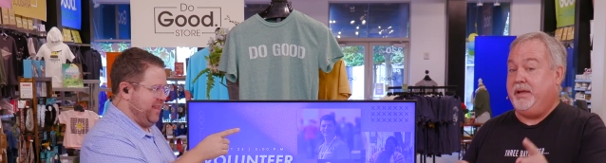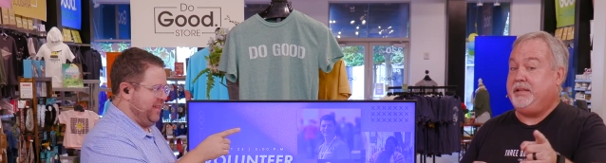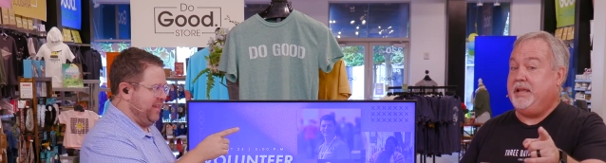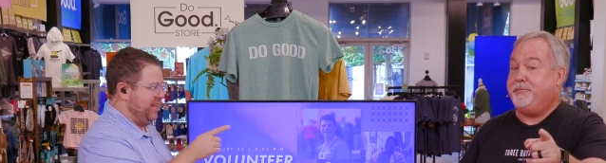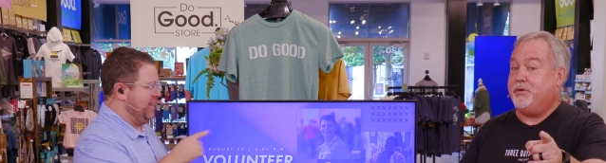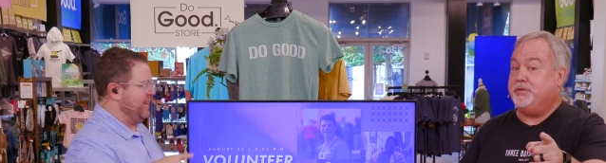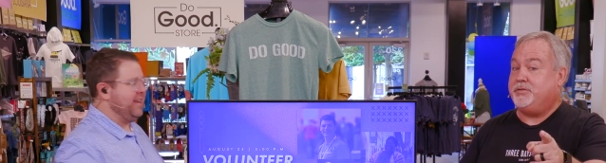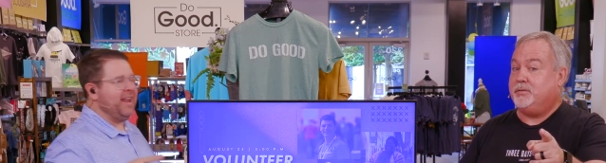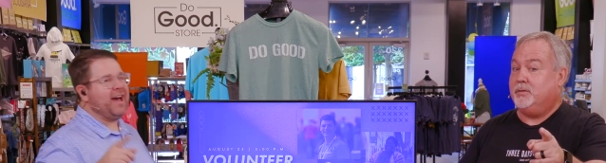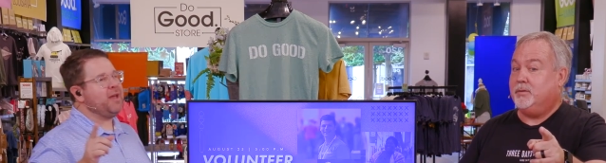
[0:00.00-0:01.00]
Speaker 1: Big difference.
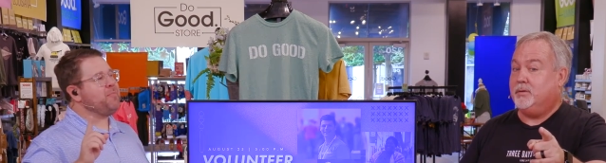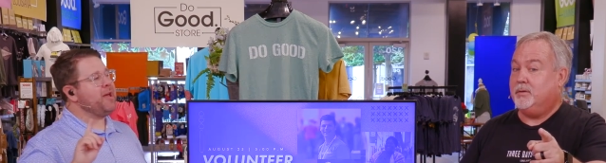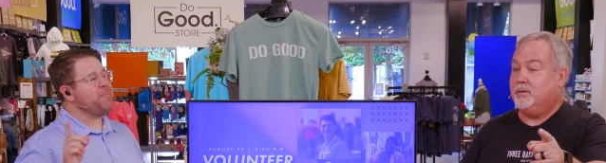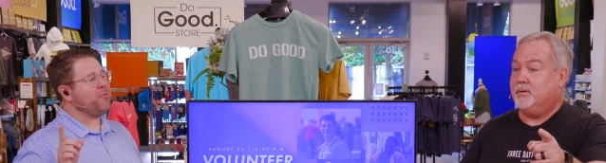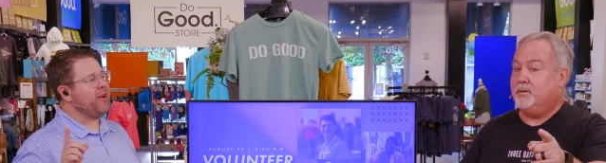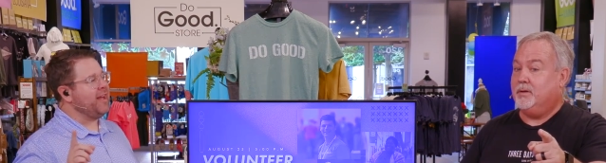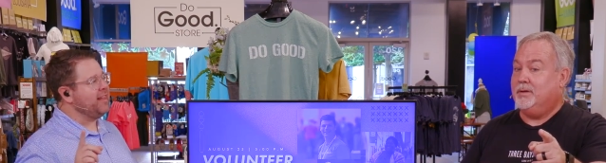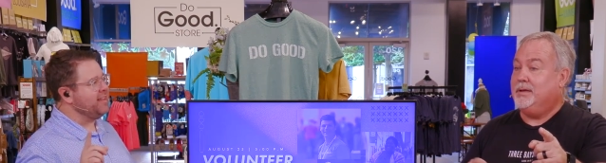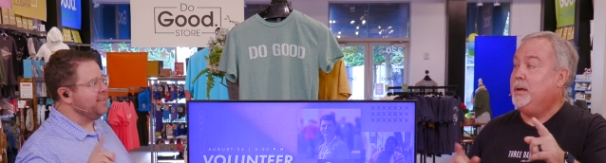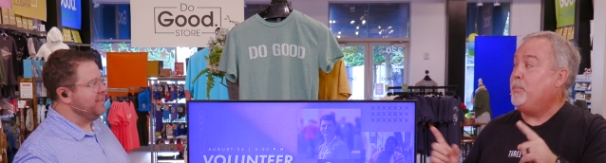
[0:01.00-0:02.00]
Not a pep
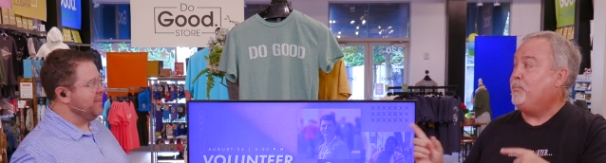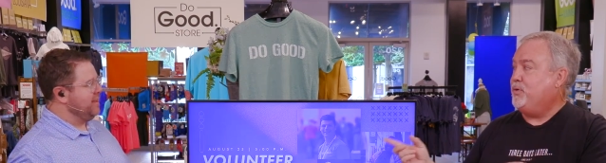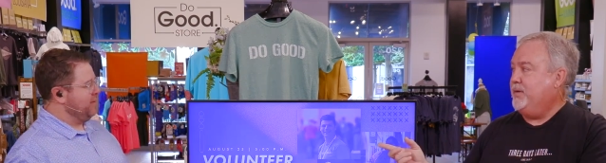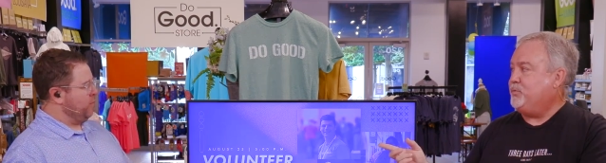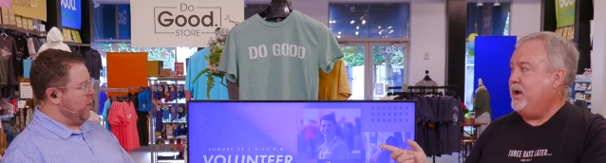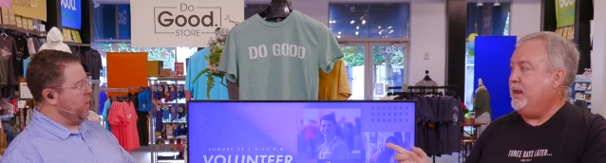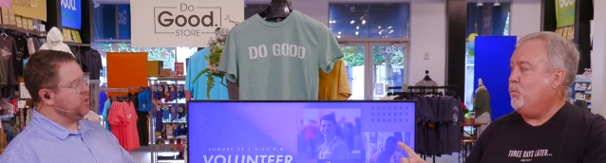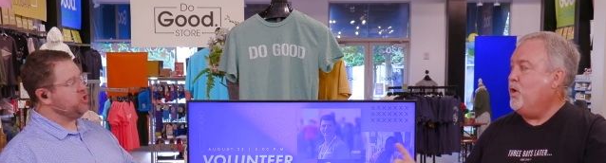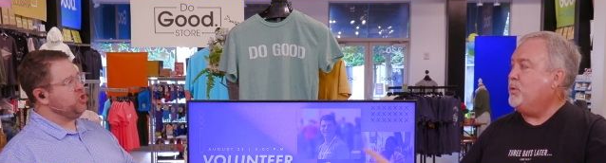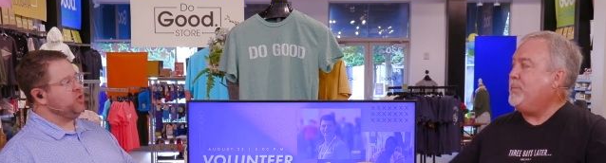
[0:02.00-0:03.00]
rally. Prep rally.
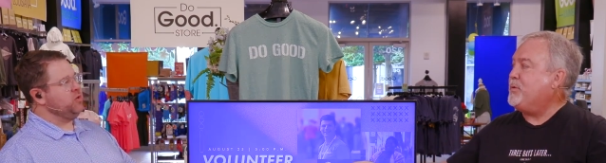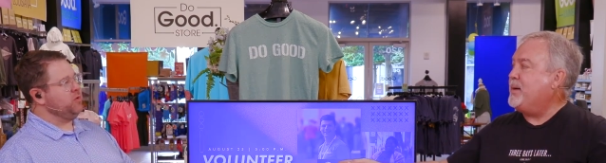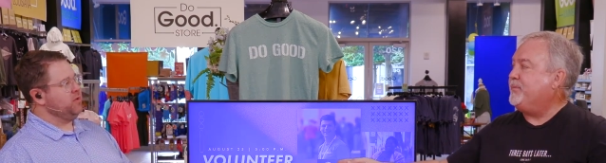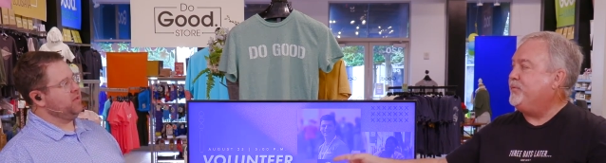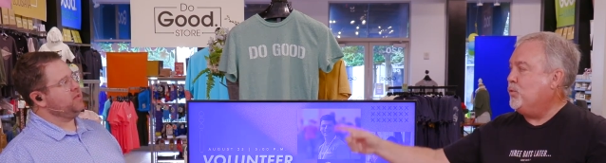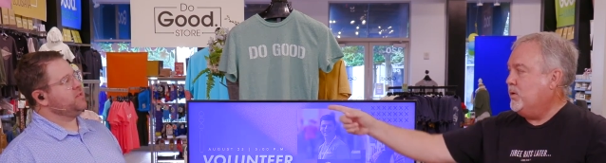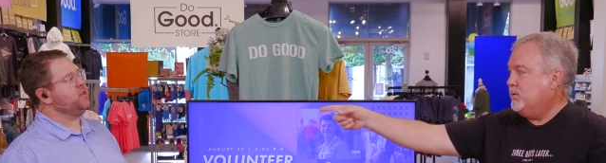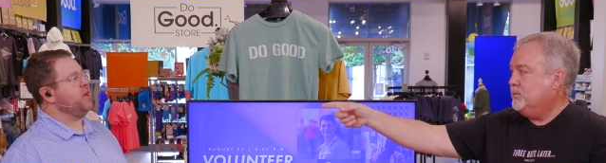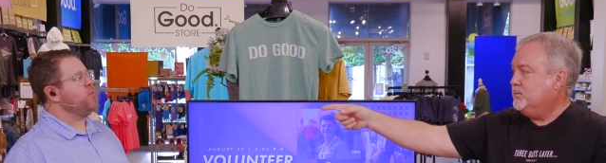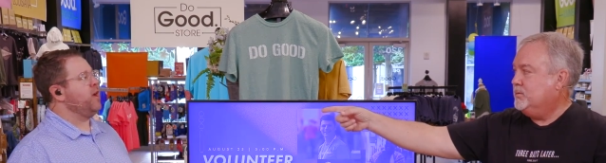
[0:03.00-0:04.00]
What are we prepping for? To
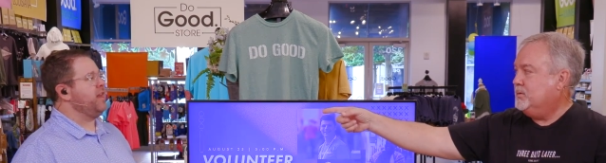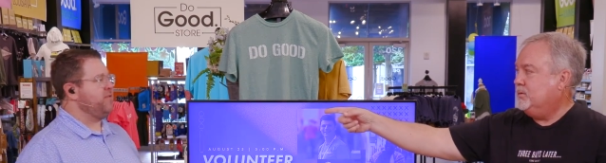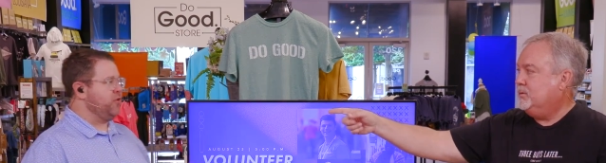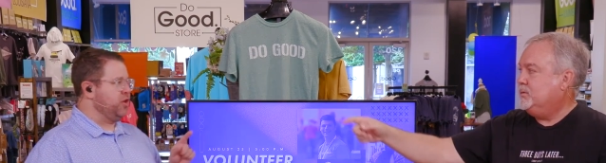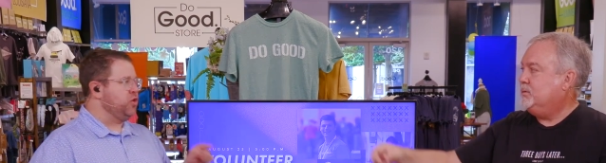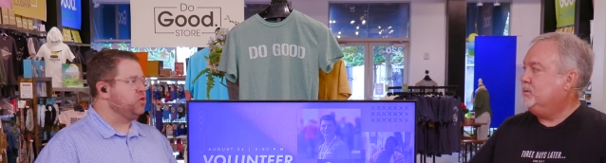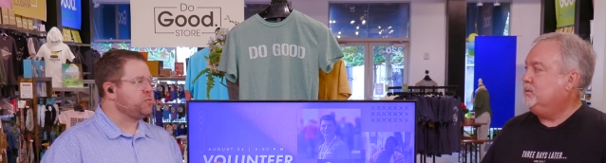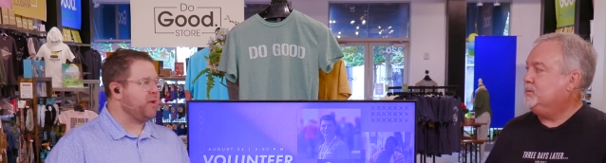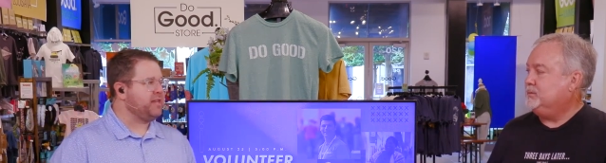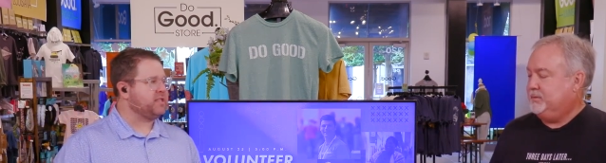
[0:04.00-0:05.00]
get ready for the new
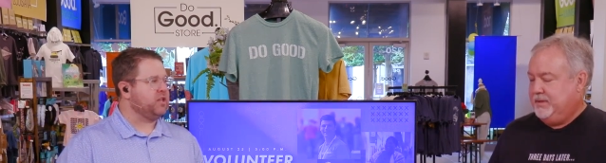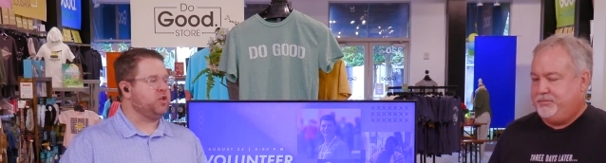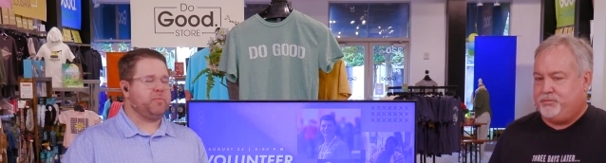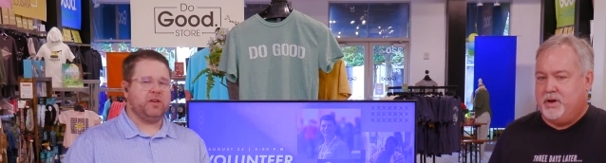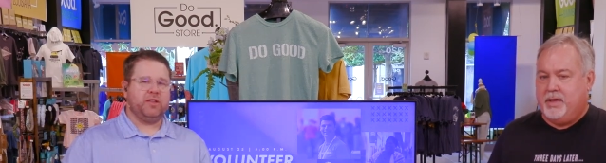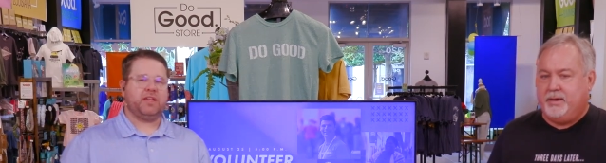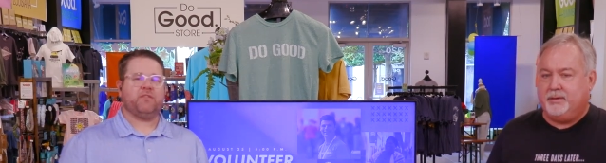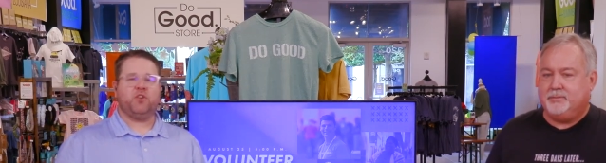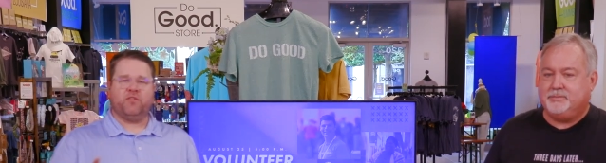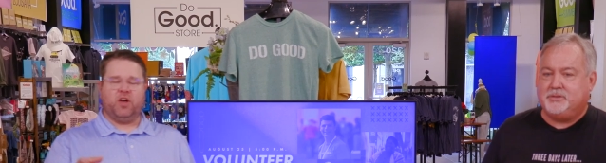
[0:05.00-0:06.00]
space and the That's new right. building.
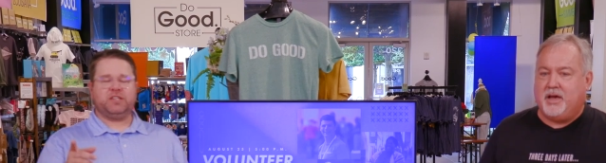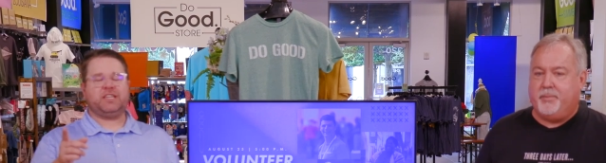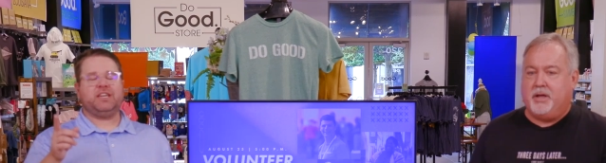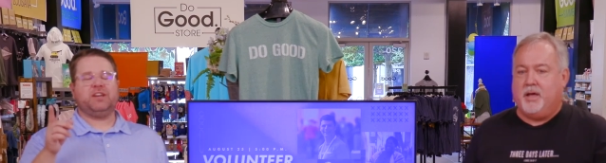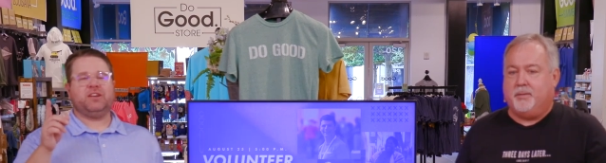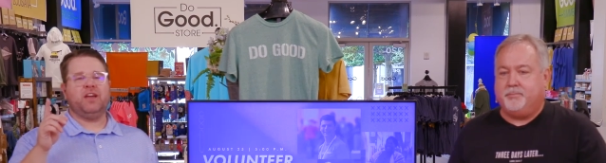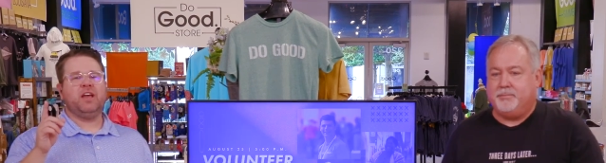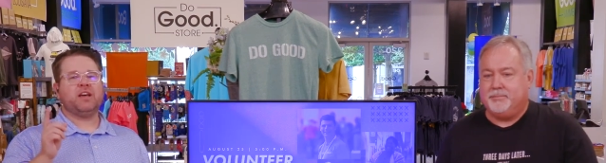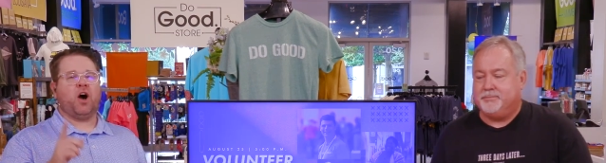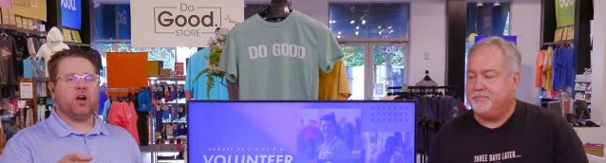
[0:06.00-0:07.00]
If you're a volunteer, coming up.
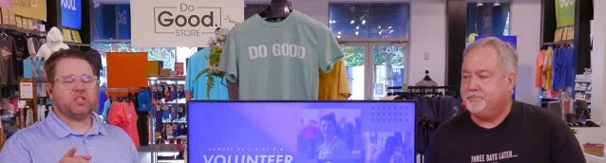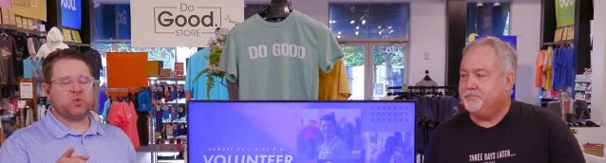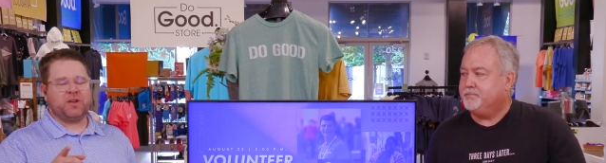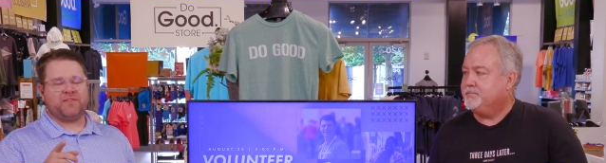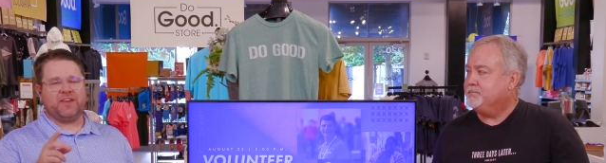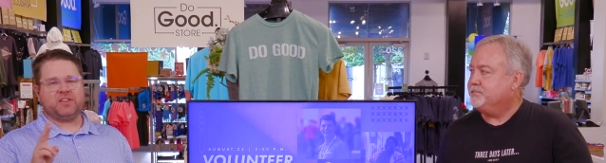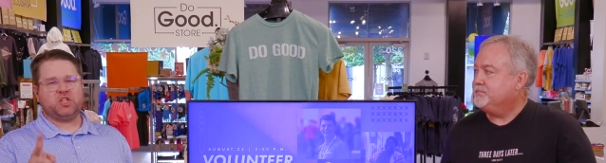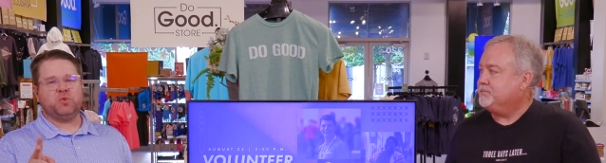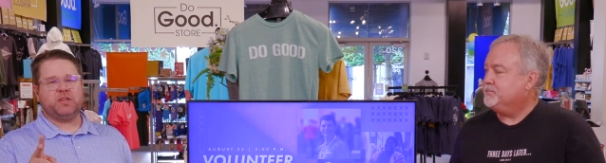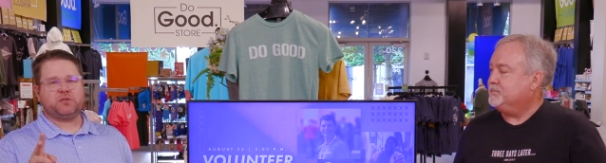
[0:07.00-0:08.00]
August twenty-fifth,
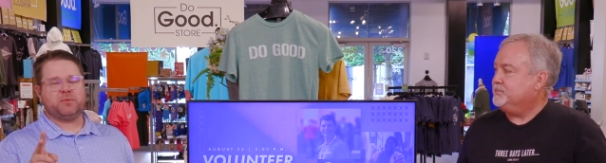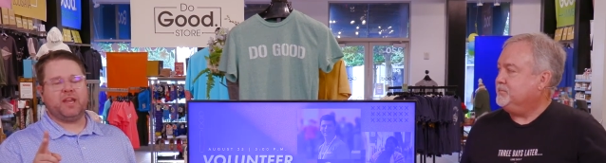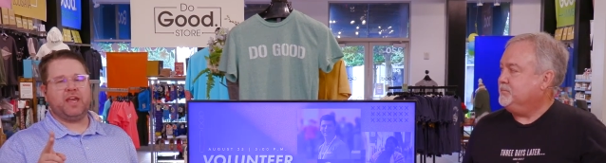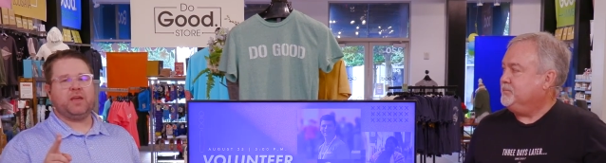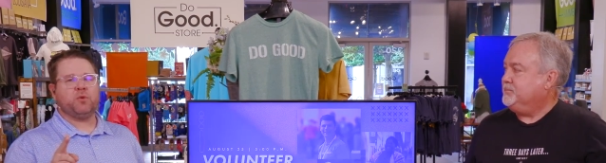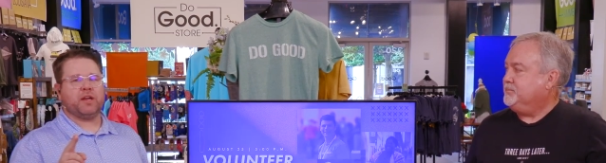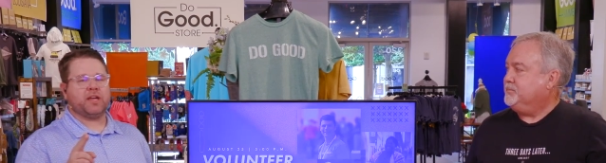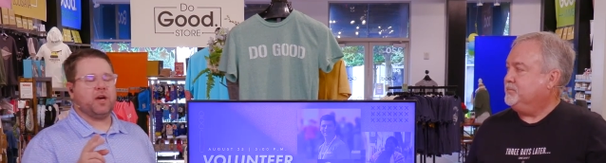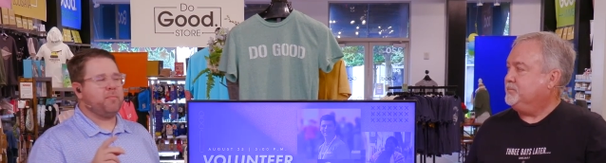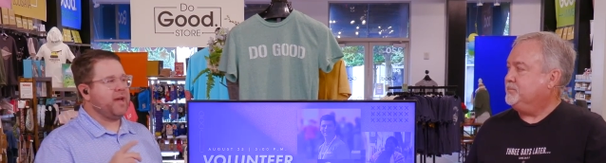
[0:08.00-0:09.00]
two weeks from today, we're going
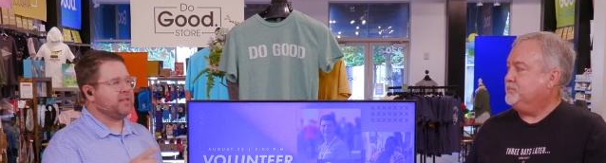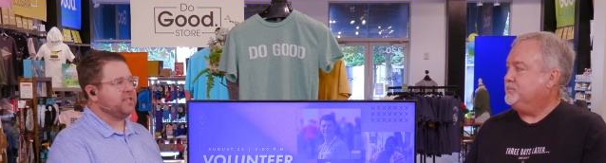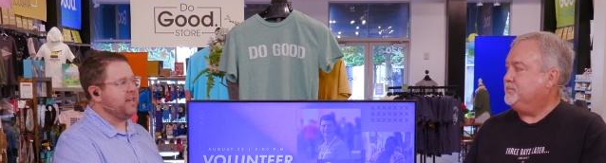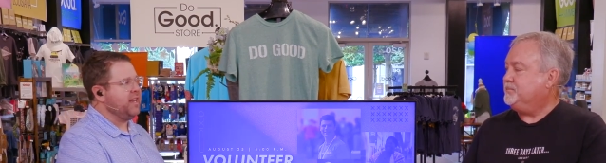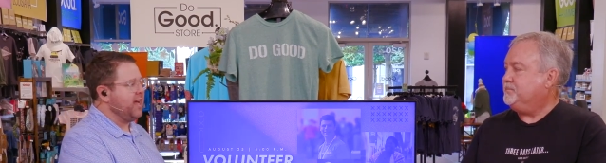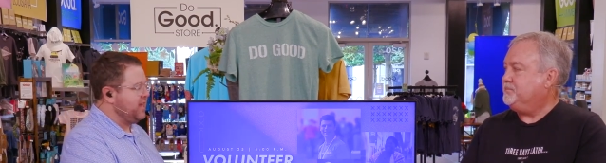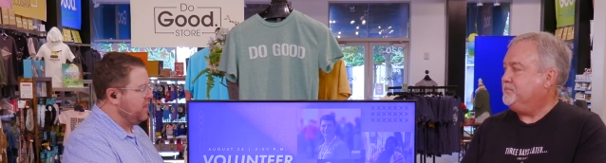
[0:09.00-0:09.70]
to come back Sunday night.